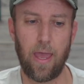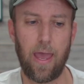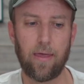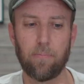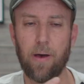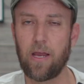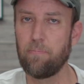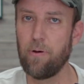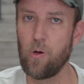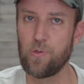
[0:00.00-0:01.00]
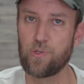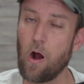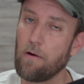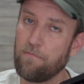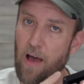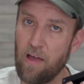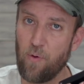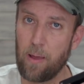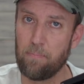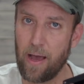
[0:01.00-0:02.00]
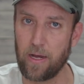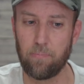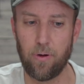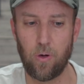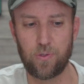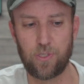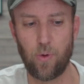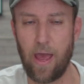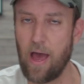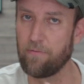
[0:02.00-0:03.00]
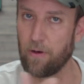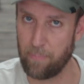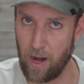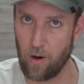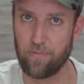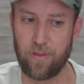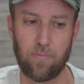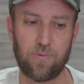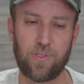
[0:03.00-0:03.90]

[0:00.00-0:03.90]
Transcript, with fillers: And the binding posts are five-way binding posts. You have a pair of them,